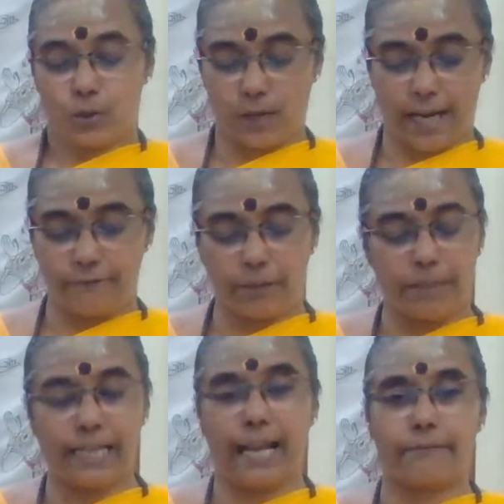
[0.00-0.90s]
So
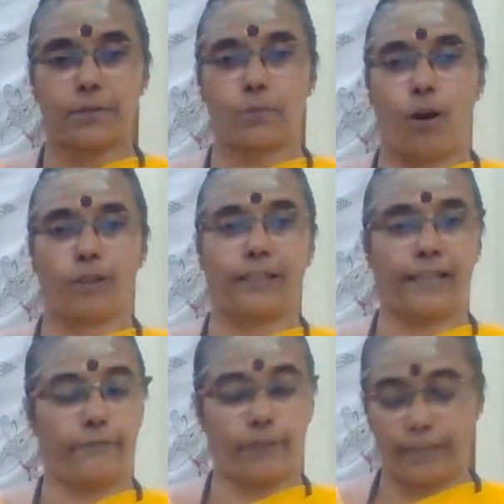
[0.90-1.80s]
everybody loves
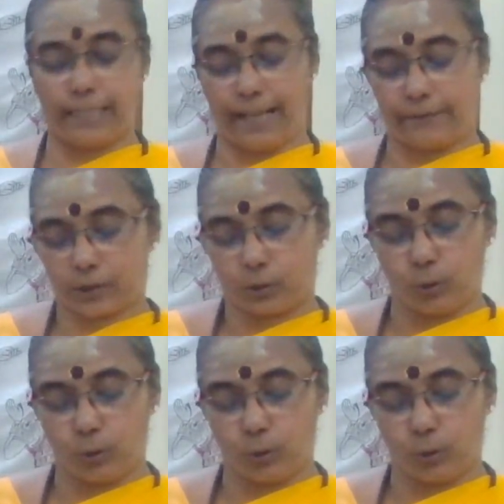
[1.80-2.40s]
water, everybody loves